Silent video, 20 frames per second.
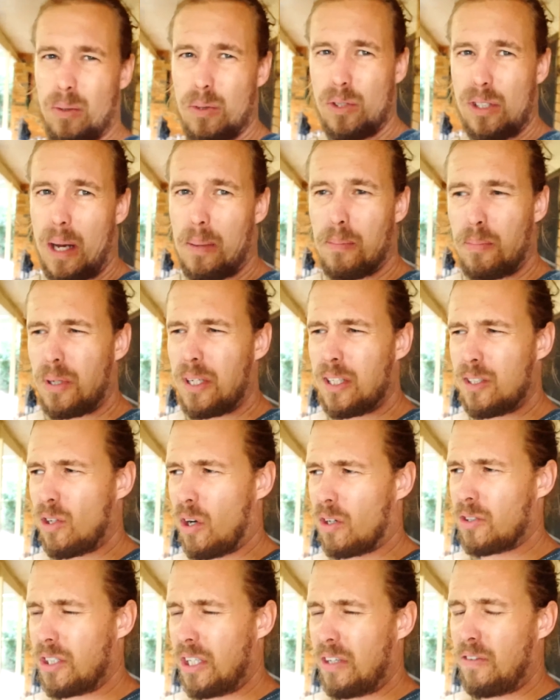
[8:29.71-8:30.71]
It was done pretty
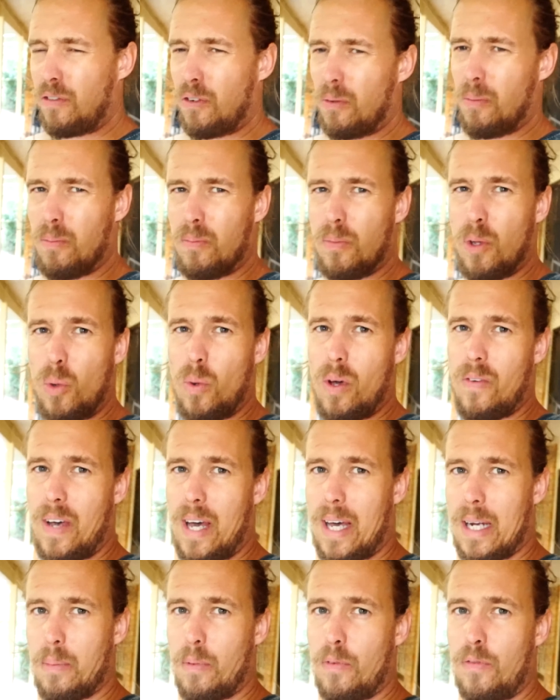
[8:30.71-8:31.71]
dodgy from whoever
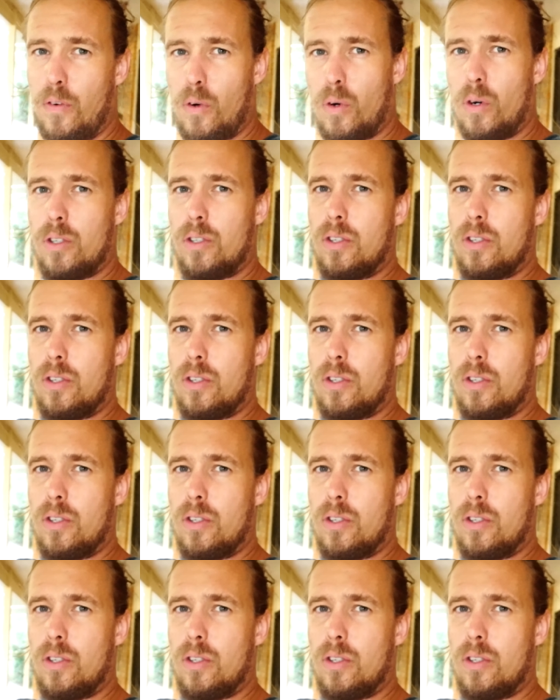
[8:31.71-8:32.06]
had it before.